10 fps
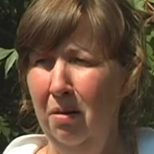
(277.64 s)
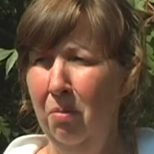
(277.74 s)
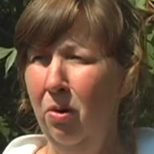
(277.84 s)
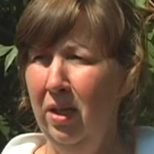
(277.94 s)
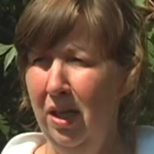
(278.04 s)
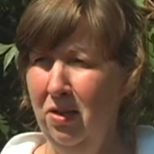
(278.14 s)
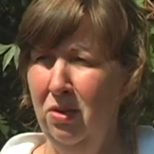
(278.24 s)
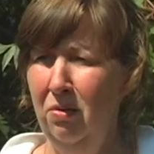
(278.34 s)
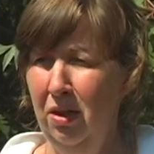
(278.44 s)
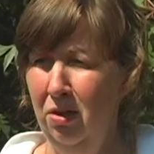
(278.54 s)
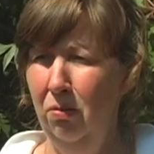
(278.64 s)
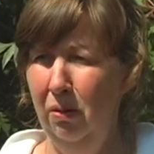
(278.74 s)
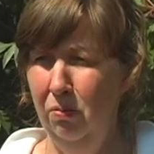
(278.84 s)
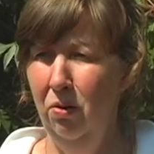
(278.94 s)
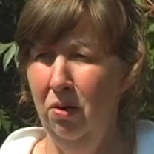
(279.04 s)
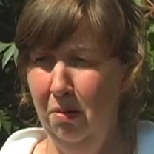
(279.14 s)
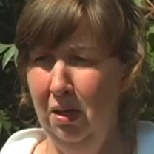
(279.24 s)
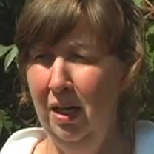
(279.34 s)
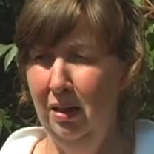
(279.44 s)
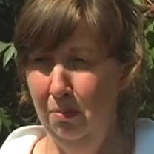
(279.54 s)
are more kids doing interpretive
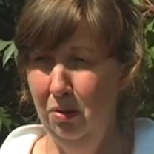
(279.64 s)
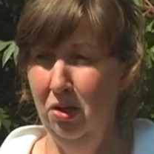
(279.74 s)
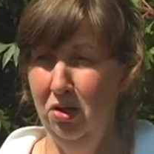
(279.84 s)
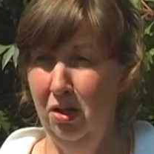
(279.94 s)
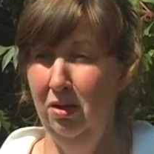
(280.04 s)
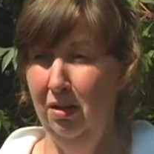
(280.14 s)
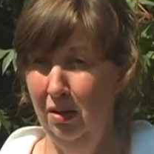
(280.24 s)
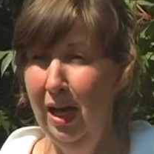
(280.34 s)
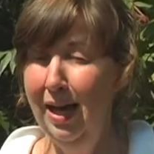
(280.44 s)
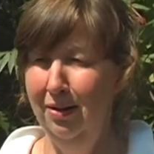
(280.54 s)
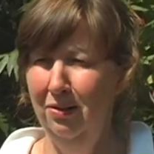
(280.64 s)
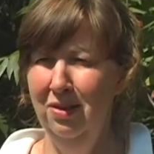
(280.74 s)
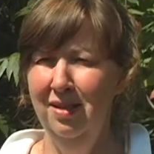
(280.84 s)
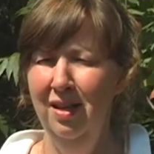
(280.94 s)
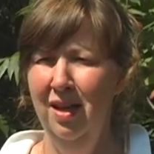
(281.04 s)
programming at Bonnechere than adults.